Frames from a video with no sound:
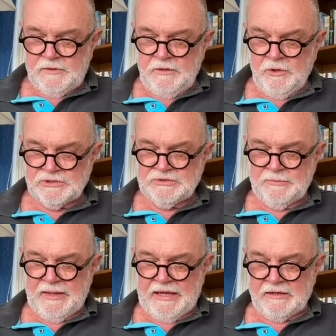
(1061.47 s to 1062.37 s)
not
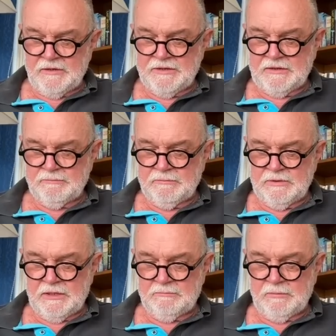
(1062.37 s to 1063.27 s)
too bad. And I think
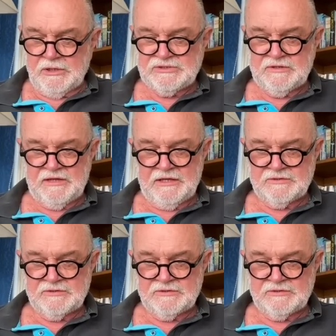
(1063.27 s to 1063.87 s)
most of the